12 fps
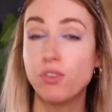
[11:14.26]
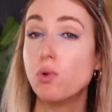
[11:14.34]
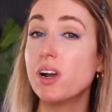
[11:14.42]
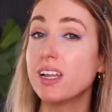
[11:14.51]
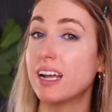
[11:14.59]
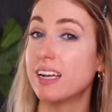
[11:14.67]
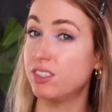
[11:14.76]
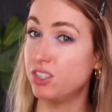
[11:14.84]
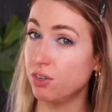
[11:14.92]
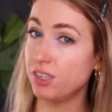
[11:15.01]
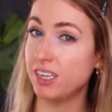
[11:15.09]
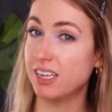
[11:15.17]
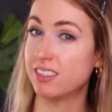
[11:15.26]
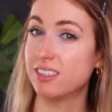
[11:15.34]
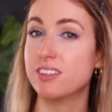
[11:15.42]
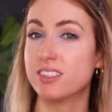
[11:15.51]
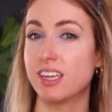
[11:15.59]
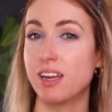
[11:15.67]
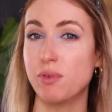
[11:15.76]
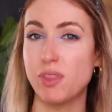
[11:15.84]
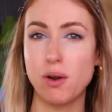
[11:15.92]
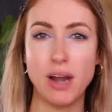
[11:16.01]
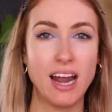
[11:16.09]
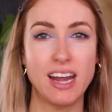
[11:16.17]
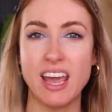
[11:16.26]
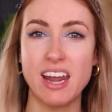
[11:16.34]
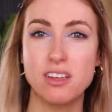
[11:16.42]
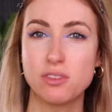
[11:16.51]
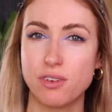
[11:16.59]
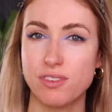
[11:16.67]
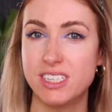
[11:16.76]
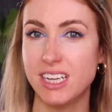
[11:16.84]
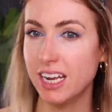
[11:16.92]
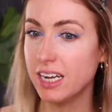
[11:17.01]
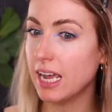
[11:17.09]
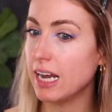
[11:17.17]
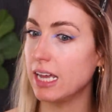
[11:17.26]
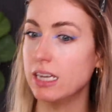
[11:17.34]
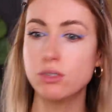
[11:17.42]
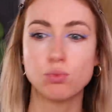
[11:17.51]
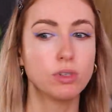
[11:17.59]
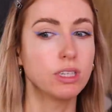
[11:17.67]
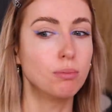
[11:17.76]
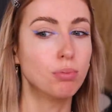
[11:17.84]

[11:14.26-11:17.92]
if you want a nice dewiness to your skin without adding any sort of a tint, it is really